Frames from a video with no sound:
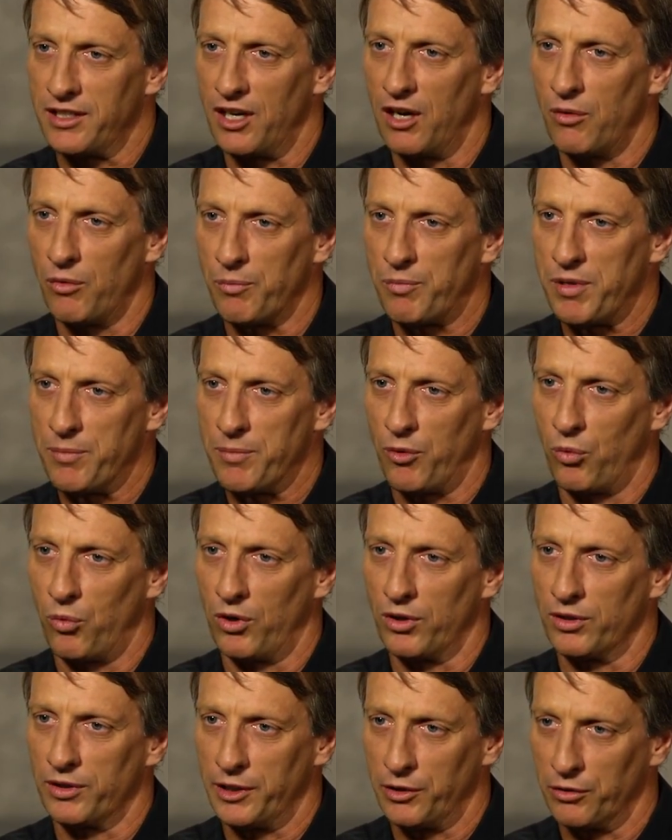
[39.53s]
you know, when people
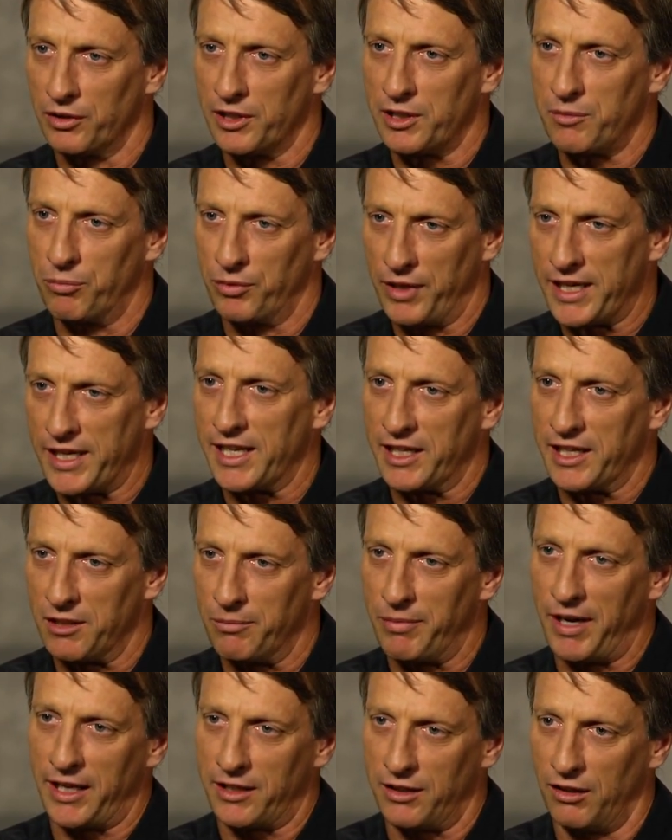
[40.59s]
were literally breaking into
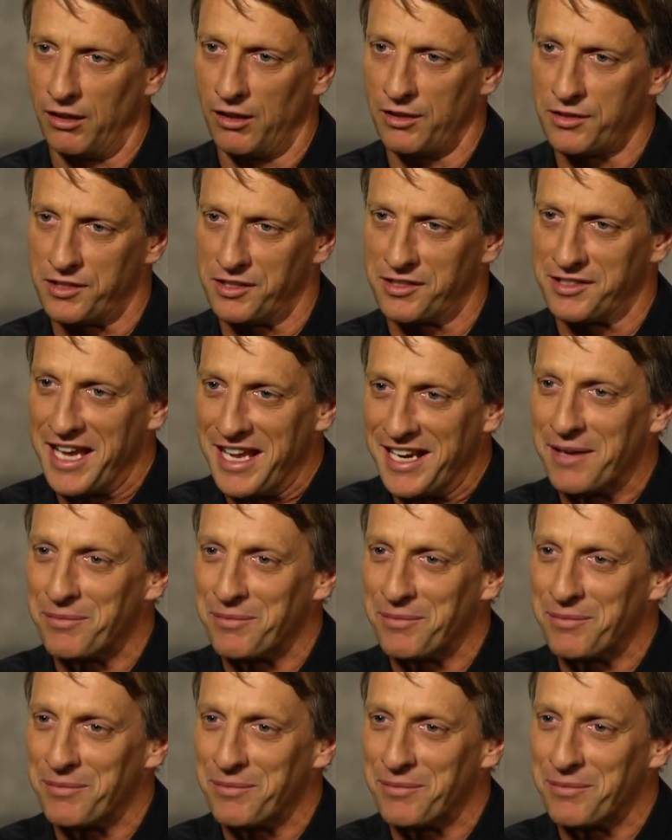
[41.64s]
backyards to skate